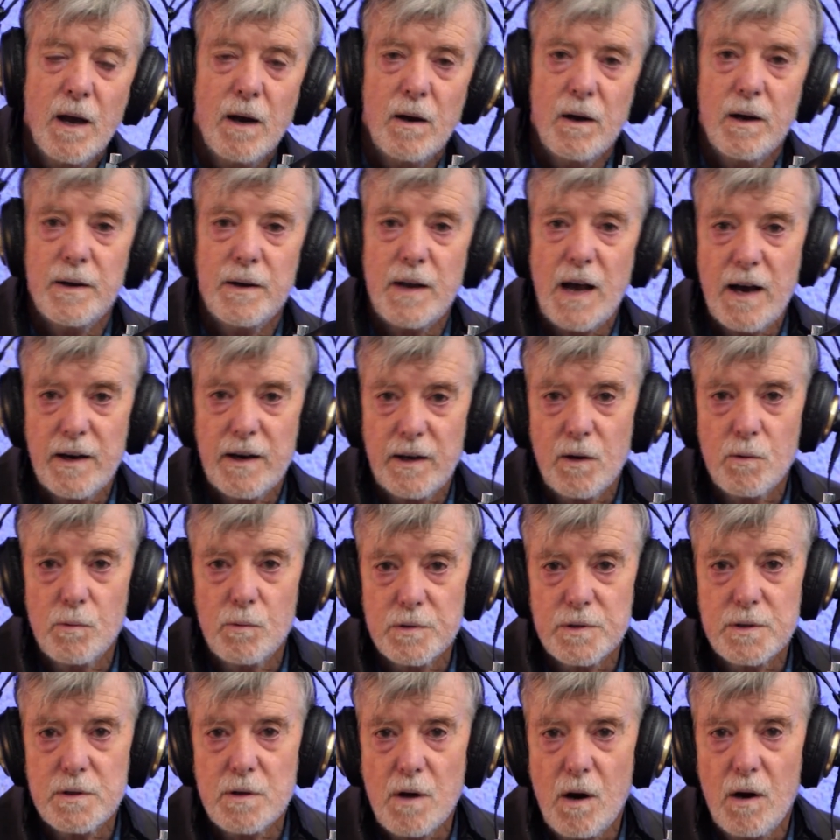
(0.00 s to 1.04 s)
an article
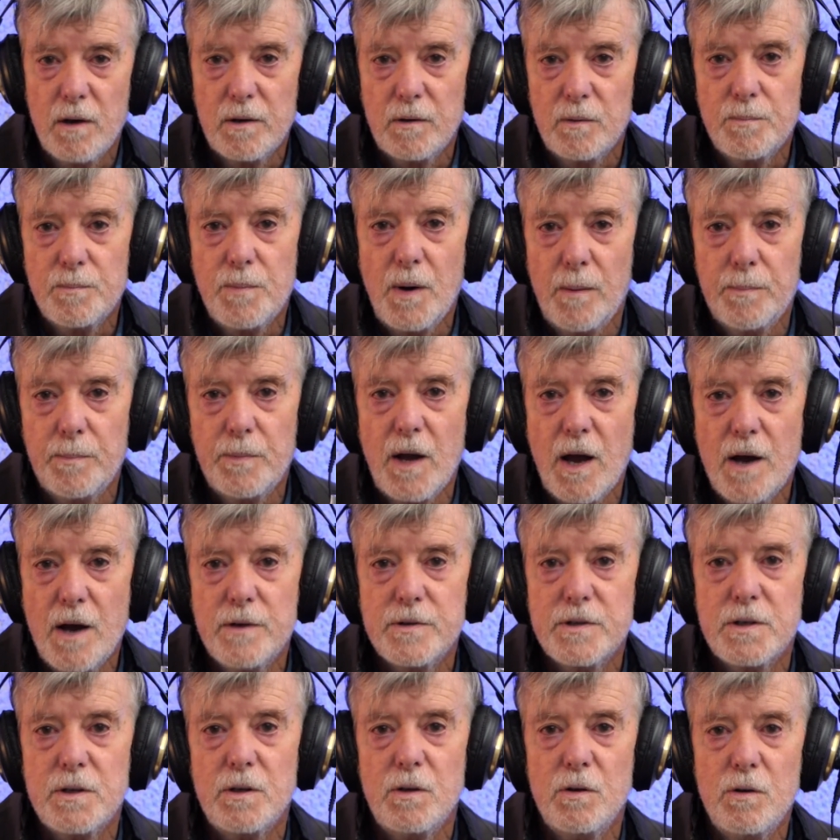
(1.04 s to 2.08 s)
was titled "Pop
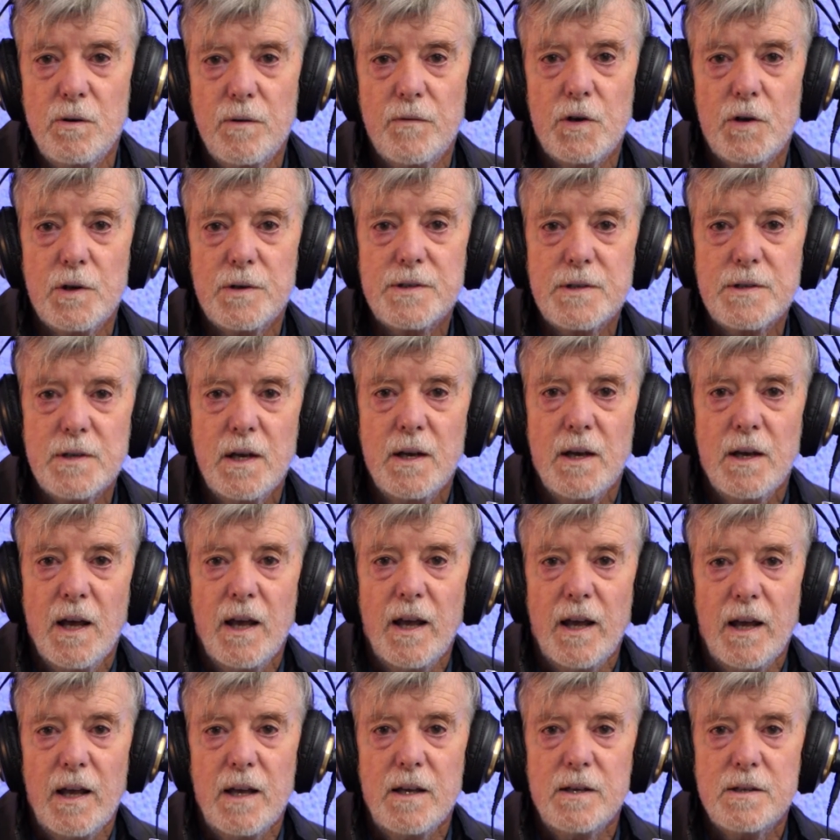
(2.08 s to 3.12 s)
Goes the Universe,"
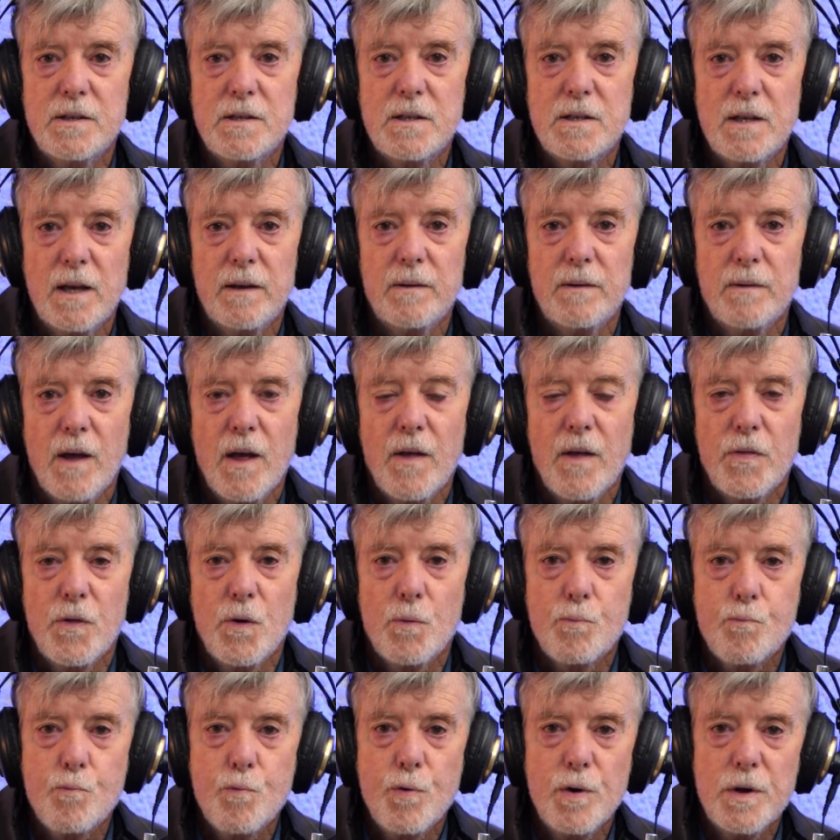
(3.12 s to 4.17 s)
is that
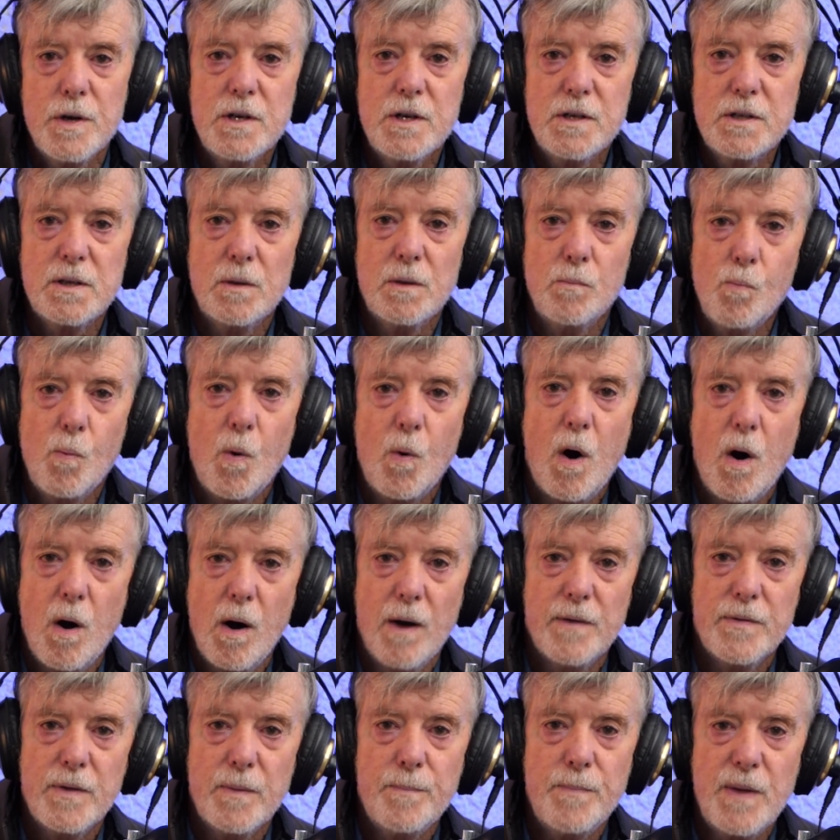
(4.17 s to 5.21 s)
the reason
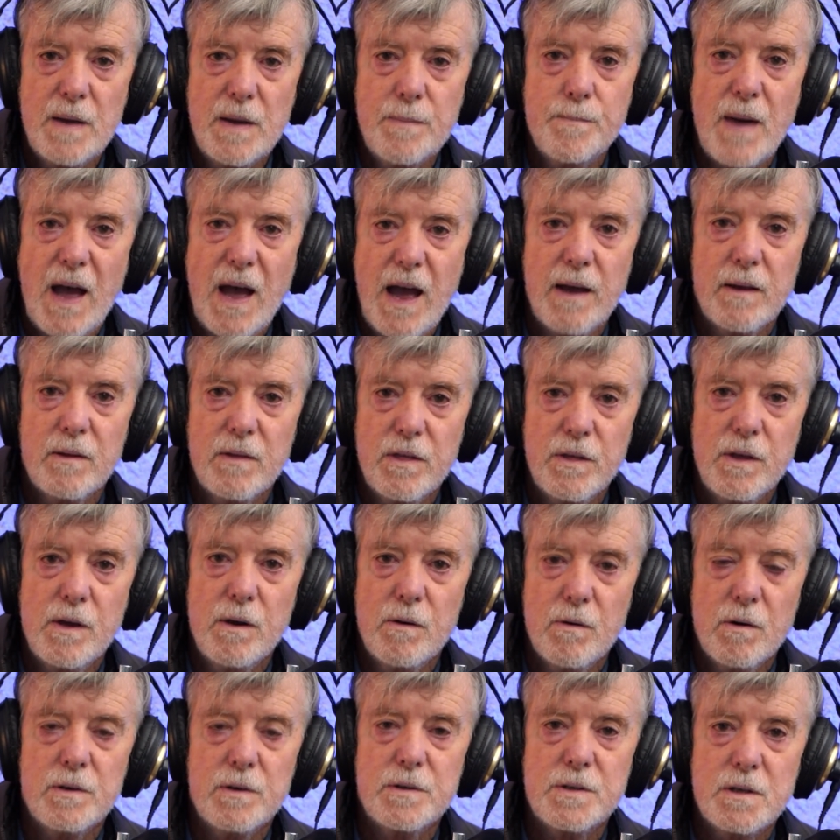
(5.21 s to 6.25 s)
why the Big Bang
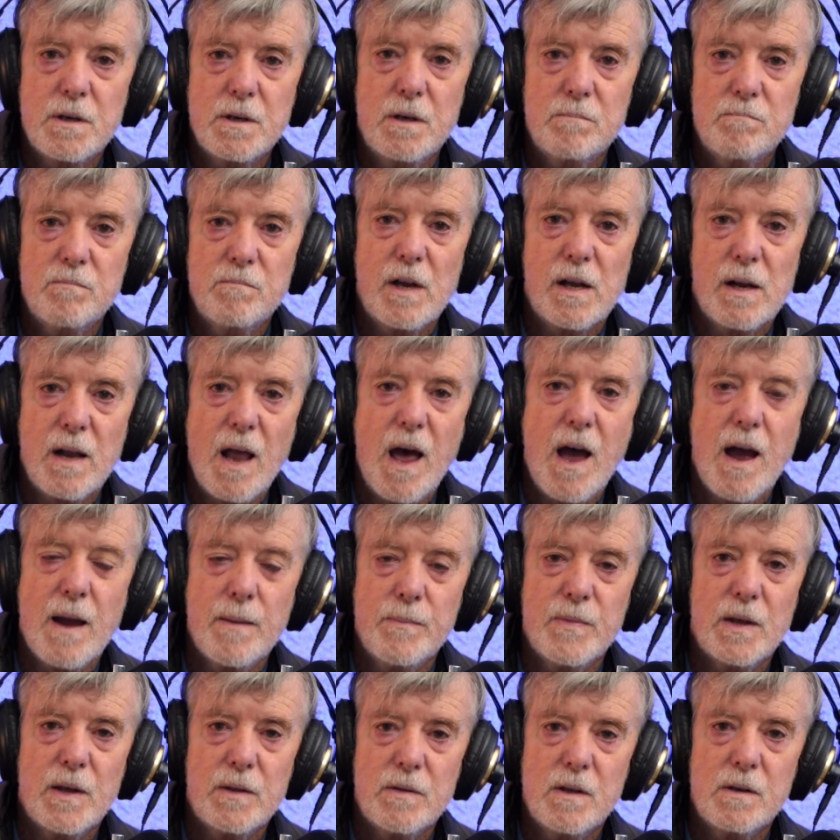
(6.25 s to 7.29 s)
theorists
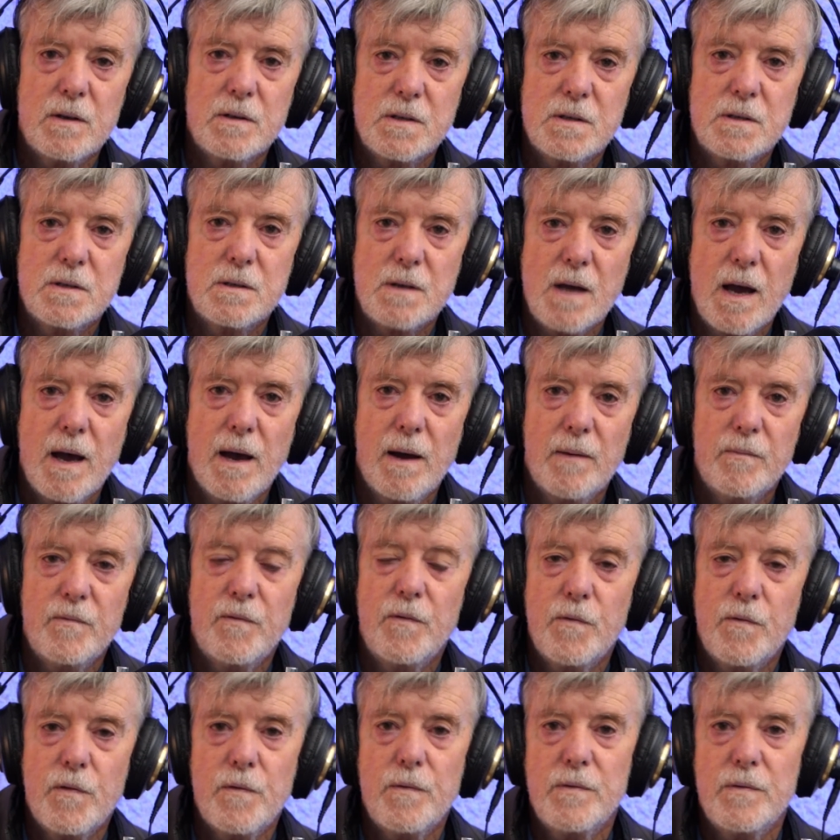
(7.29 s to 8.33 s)
claim that
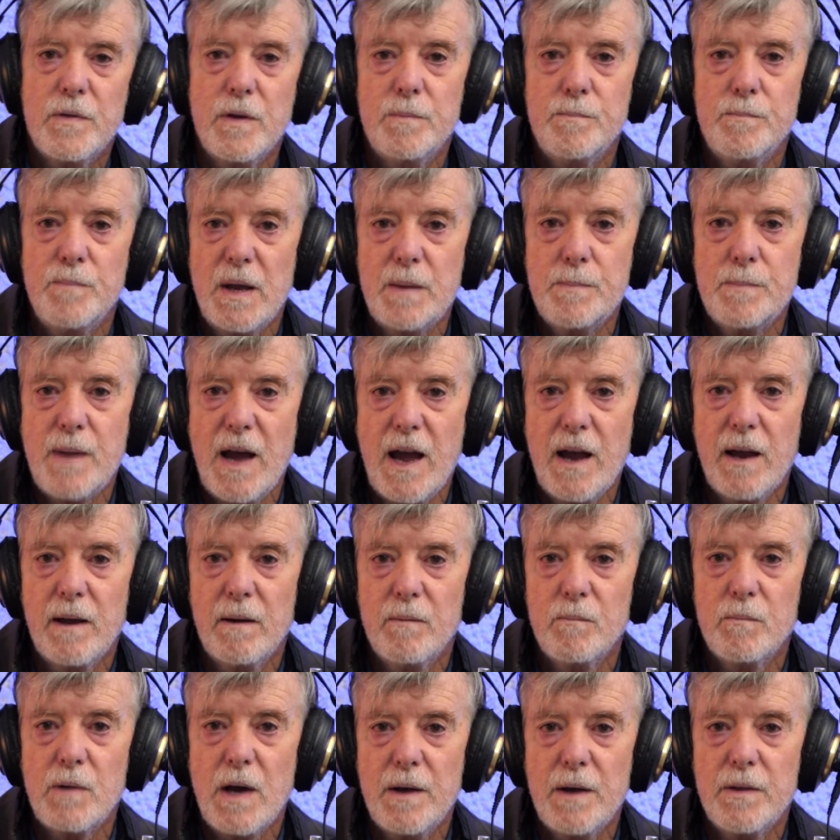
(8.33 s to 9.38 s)
the Big
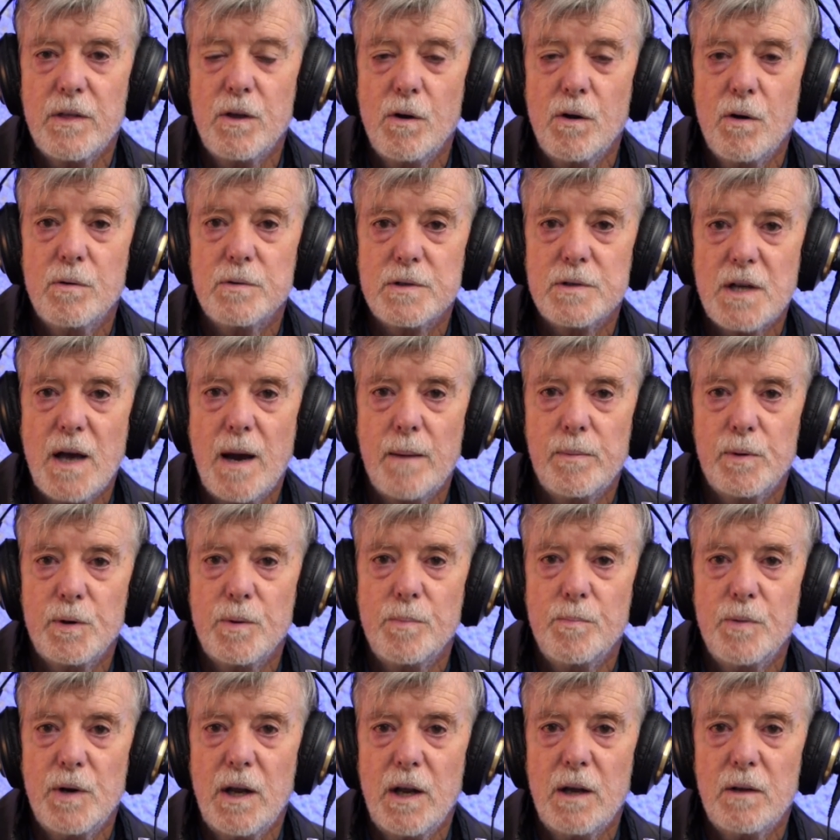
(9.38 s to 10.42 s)
Bang theory was able
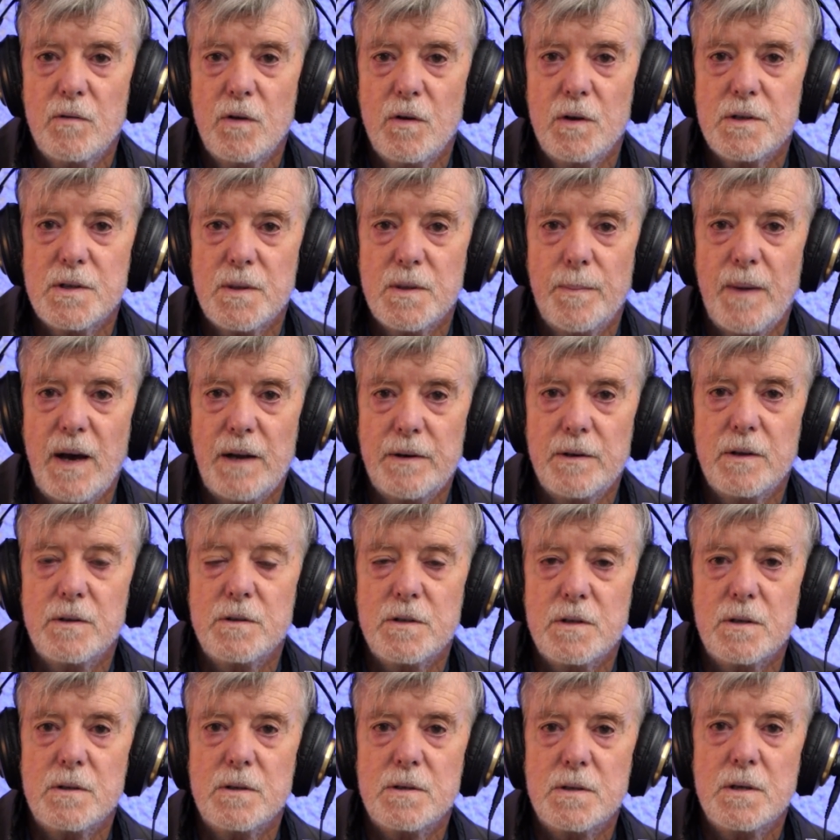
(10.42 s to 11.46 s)
to predict these
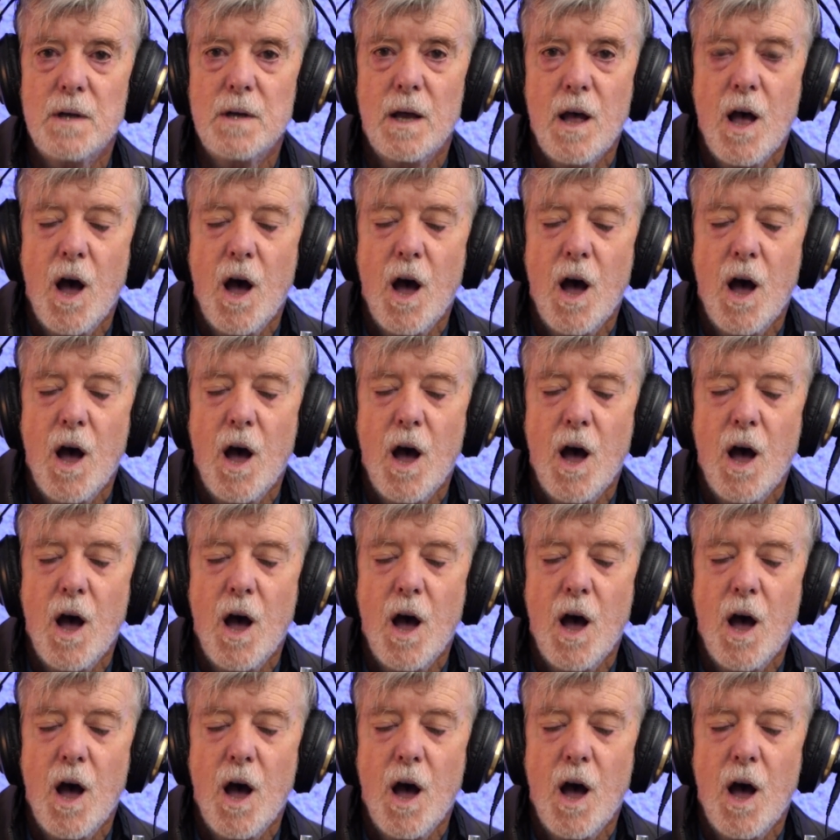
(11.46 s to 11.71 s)
abundances